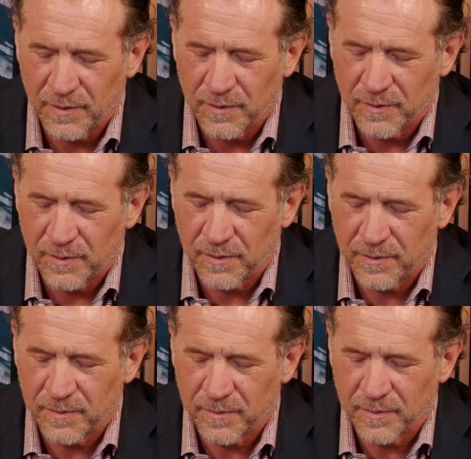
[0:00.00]

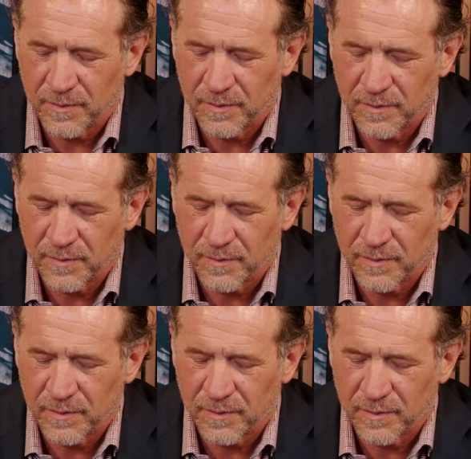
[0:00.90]

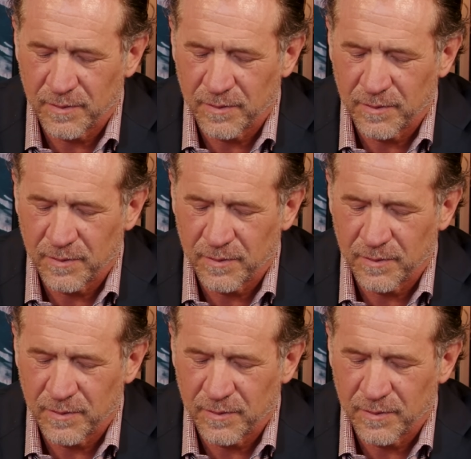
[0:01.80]
(not speaking)